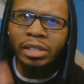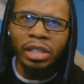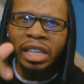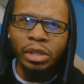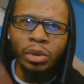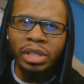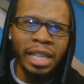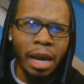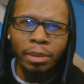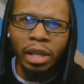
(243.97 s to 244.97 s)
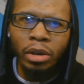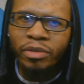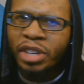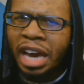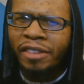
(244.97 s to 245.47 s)
The link to it is down below.
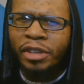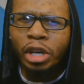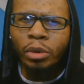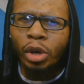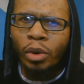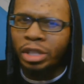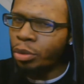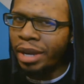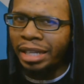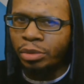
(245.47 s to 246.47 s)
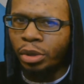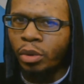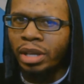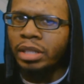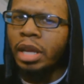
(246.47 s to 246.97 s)
If you got a video request, reaction
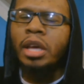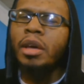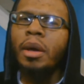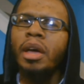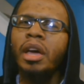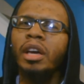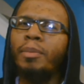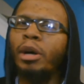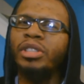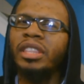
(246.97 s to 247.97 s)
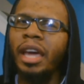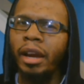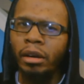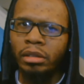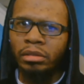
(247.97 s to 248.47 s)
request, post it
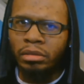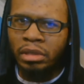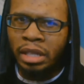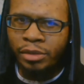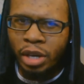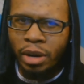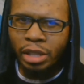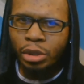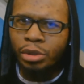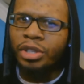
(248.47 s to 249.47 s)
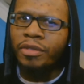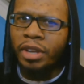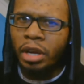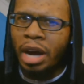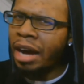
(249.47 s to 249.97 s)
there. And if J-Rocc chooses your
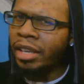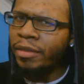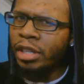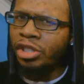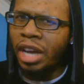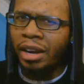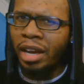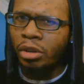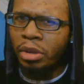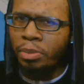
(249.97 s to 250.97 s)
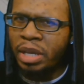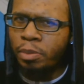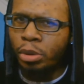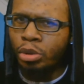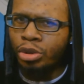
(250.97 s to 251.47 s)
video, I'll give you a shout out on the
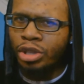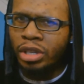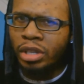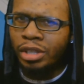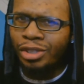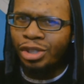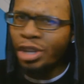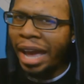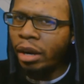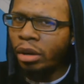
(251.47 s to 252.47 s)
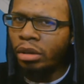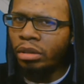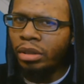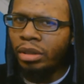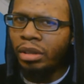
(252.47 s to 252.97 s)
People's Channel,
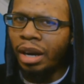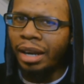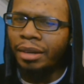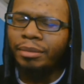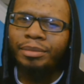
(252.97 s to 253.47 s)
all right?